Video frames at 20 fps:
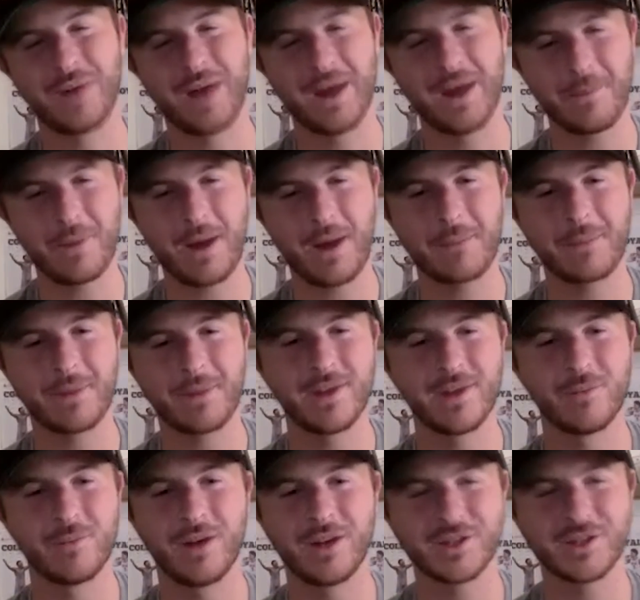pop in
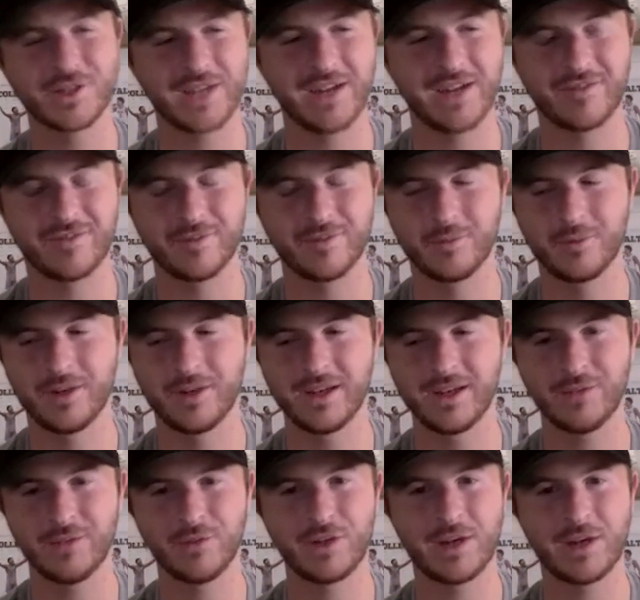and watch that from like
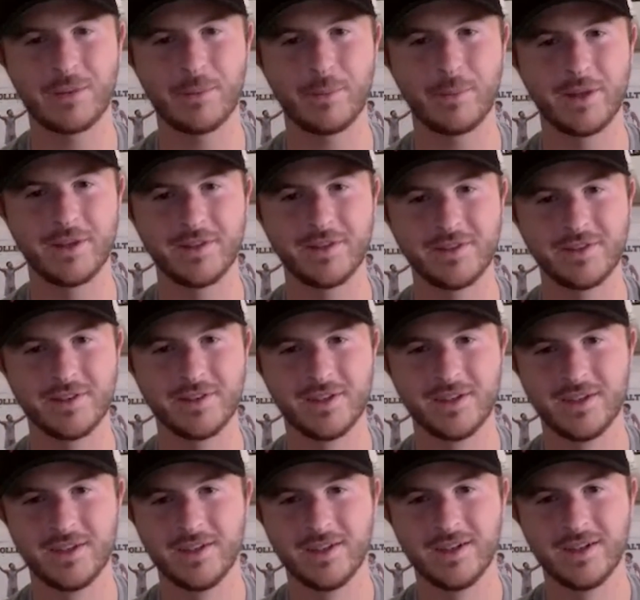every couple months.
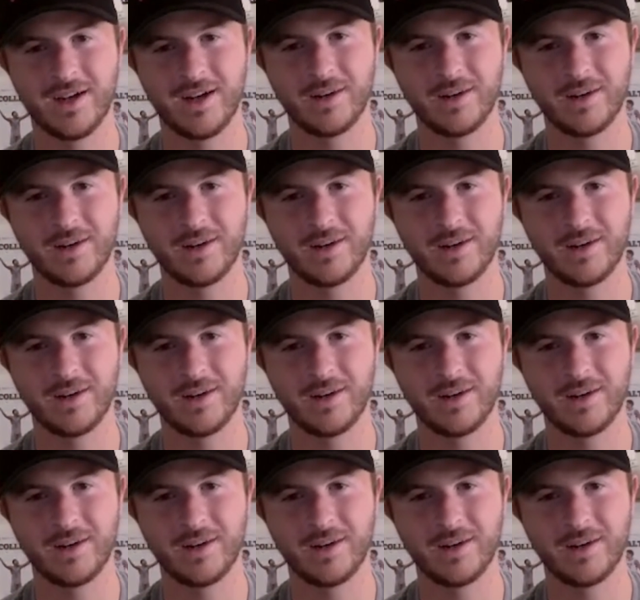Mm-hmm. I